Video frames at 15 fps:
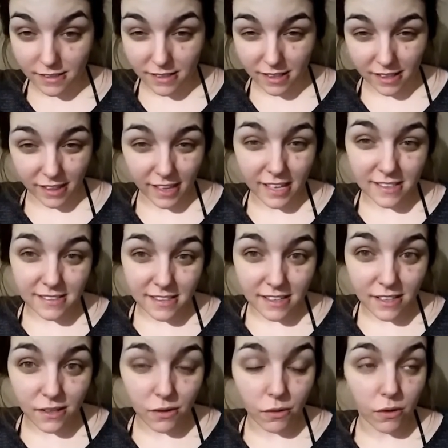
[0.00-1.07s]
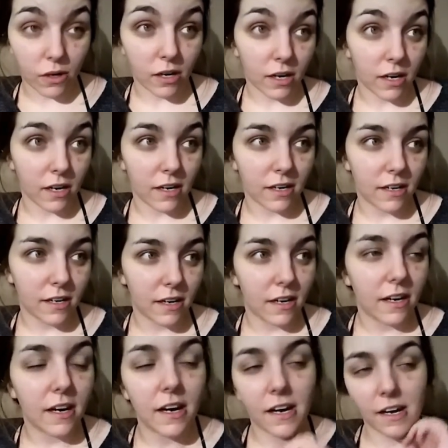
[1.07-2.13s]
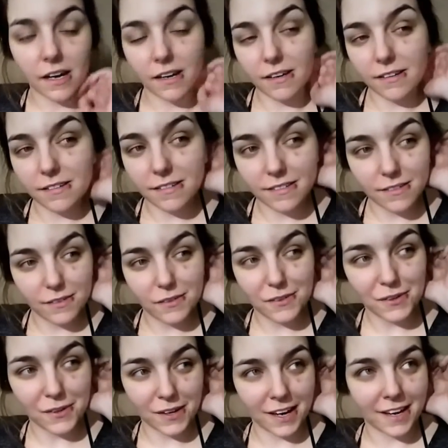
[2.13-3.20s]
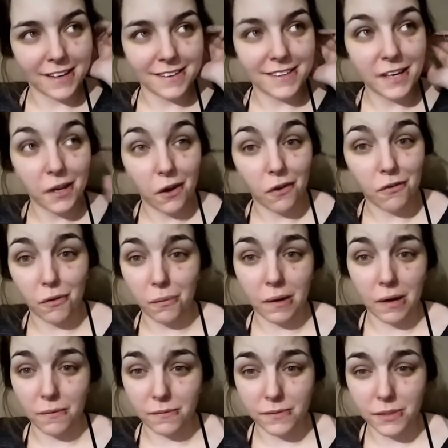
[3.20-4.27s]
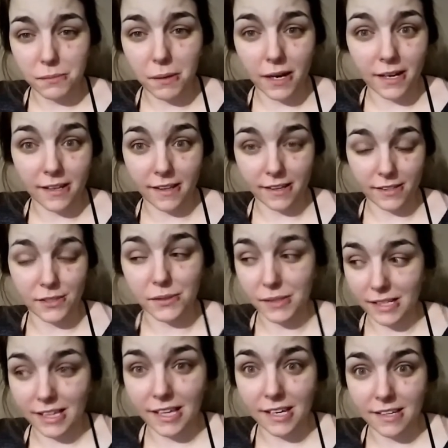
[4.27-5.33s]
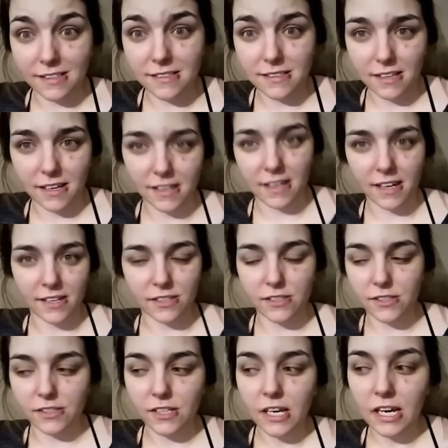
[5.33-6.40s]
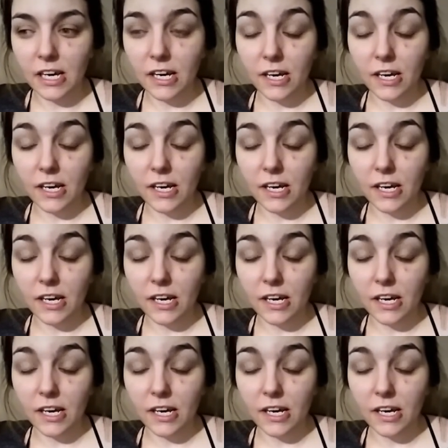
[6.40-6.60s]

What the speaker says: get lazy or I get overwhelmed by like doing things and I just